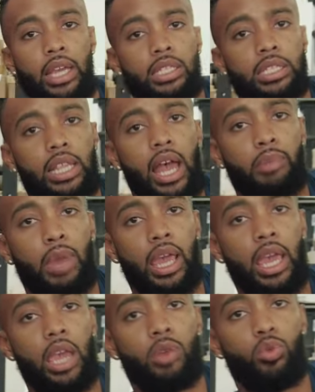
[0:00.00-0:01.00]
I can slide my
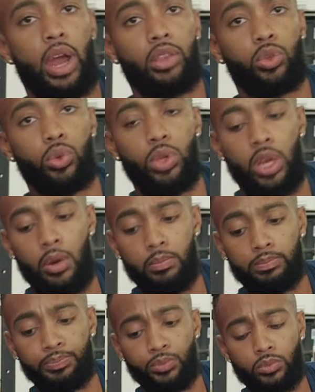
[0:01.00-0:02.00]
hand right through there.
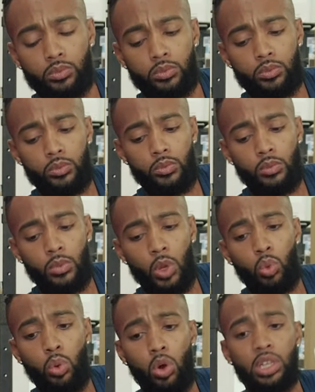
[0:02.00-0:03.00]

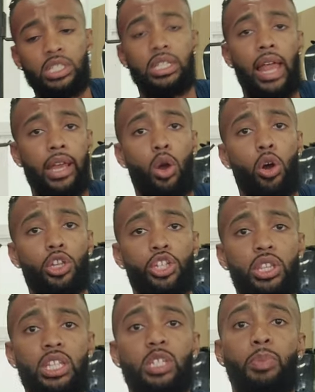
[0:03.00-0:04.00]
We want a slight
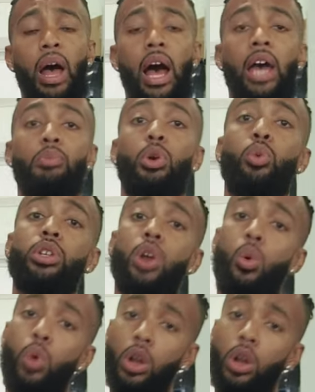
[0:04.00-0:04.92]
arch in the spine, but we don't